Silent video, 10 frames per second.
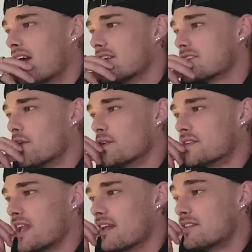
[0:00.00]
So
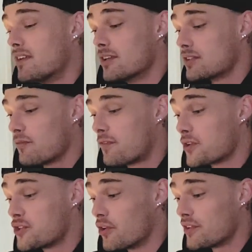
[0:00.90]
for
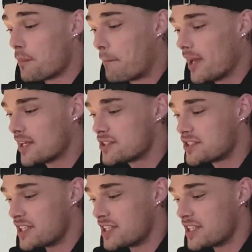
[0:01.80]
sure, the biggest